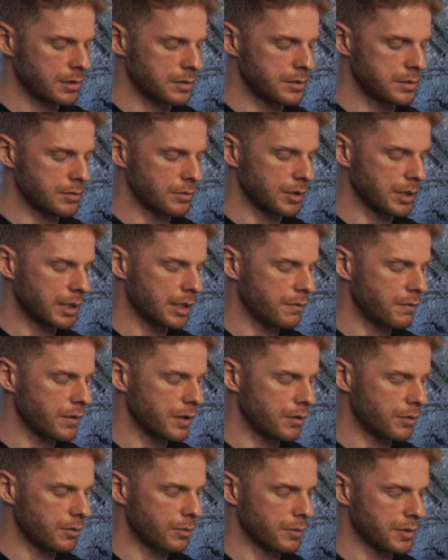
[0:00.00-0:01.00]
to give
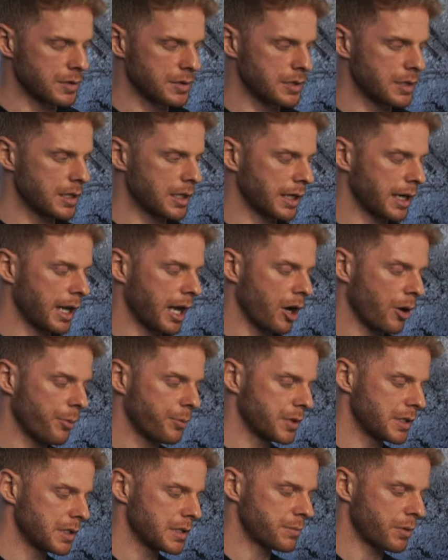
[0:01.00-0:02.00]
you so you can
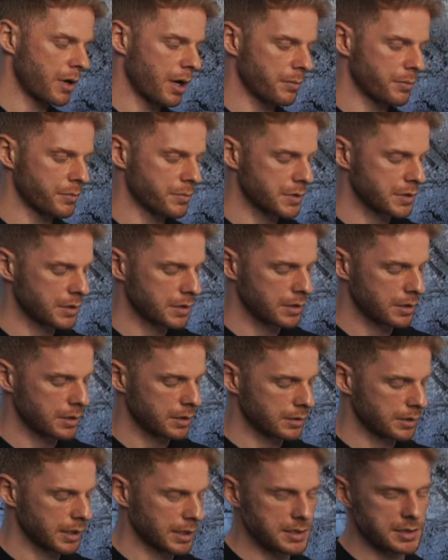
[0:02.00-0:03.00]
help with these problems?
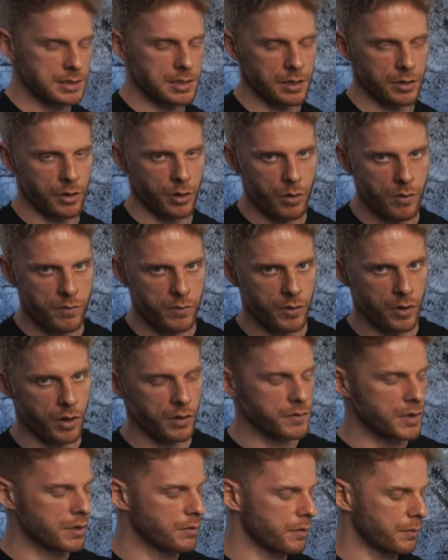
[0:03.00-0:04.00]
That's the
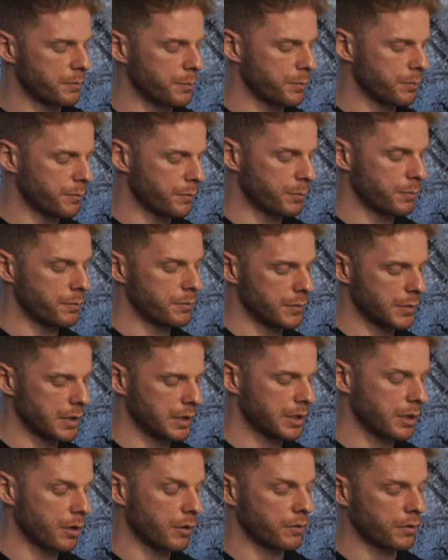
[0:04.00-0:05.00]
overall view
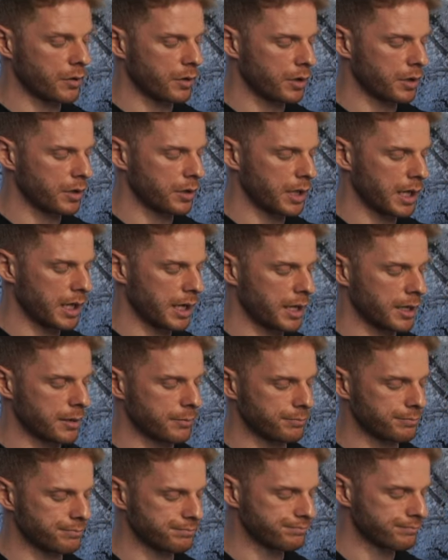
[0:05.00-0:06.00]
of the overall
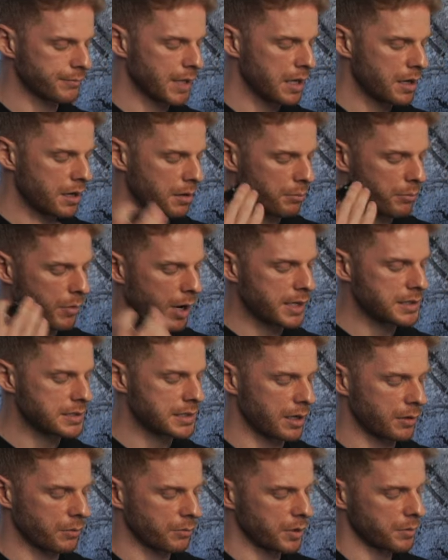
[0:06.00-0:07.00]

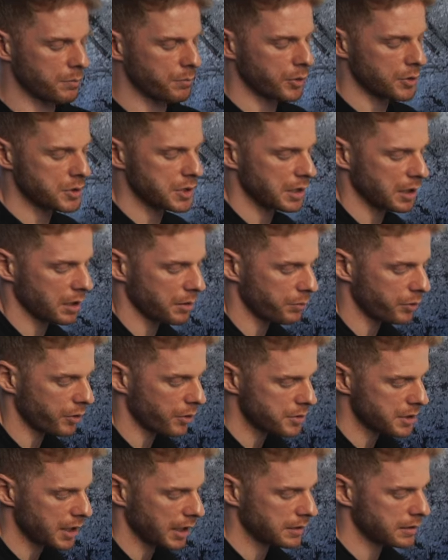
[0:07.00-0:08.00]
mindset with budgeting a
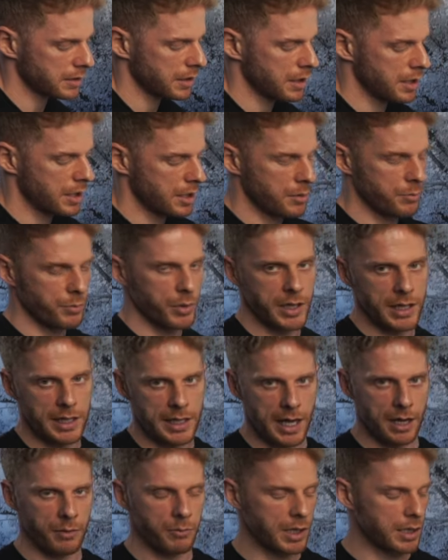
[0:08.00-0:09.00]
project. But
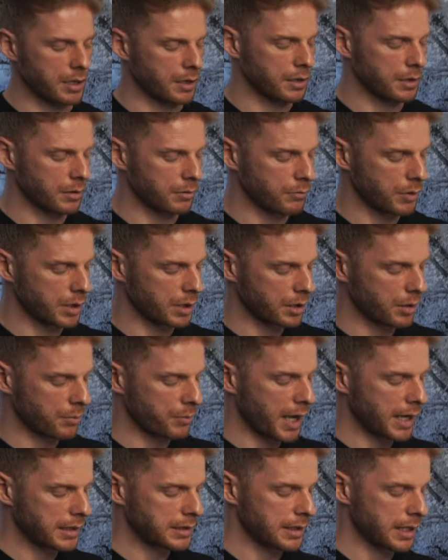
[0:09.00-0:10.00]
again, we can come
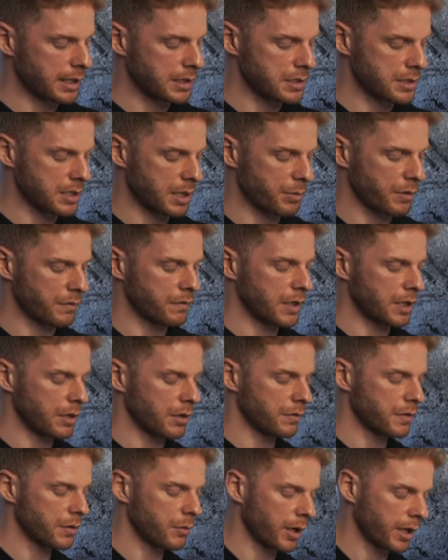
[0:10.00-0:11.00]
back to that in a separate video
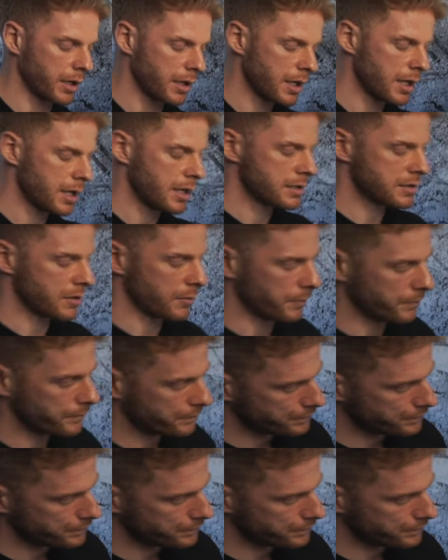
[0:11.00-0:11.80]
if you want. So